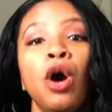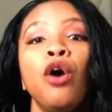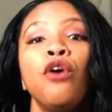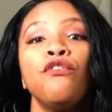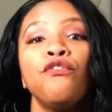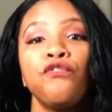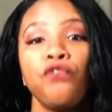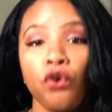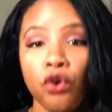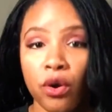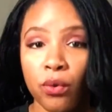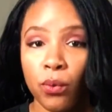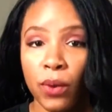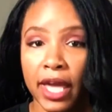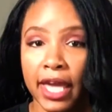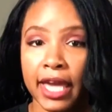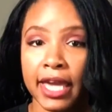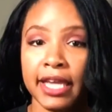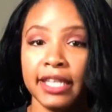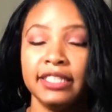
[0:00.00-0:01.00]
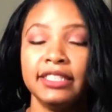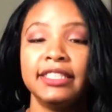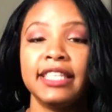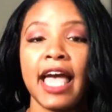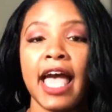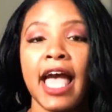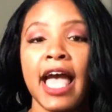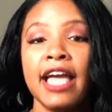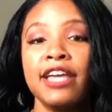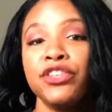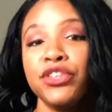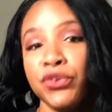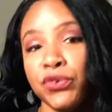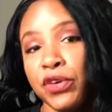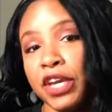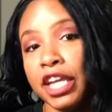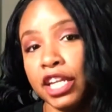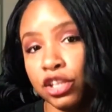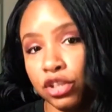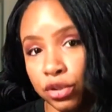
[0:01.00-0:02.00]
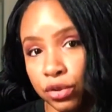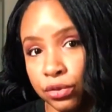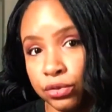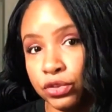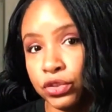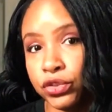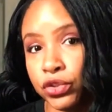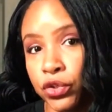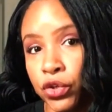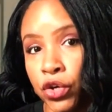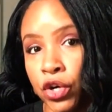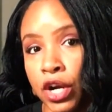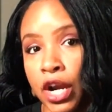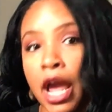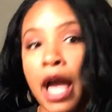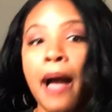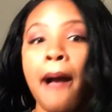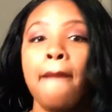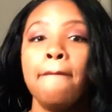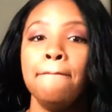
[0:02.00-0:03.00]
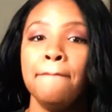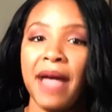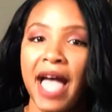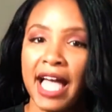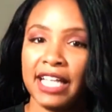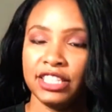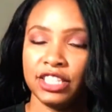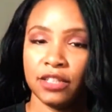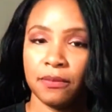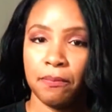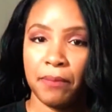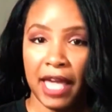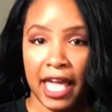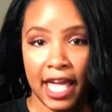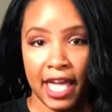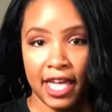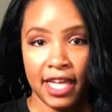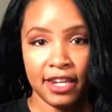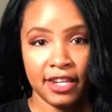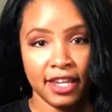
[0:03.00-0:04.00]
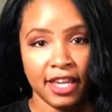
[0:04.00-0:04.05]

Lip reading: 4 ways that you can use your MagicBand.